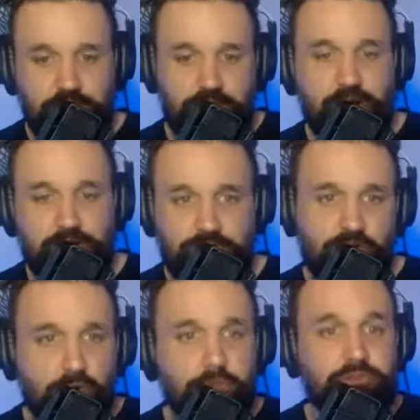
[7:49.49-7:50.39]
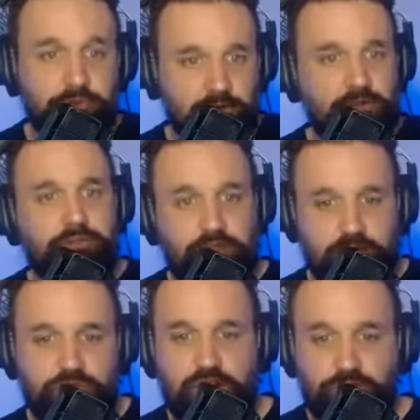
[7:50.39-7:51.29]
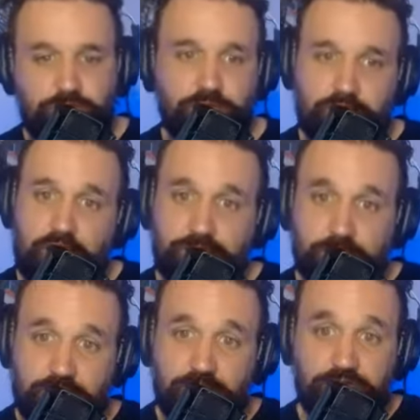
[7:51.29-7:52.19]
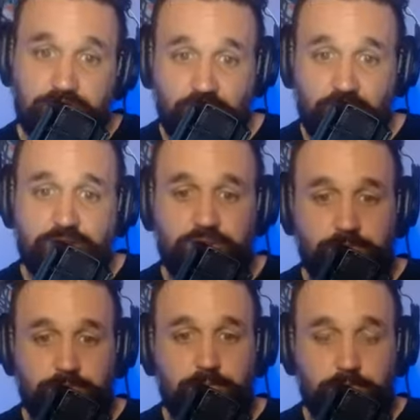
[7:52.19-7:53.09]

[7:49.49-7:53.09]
Take Patrick Mahomes. Take a chance with those guys because they're going to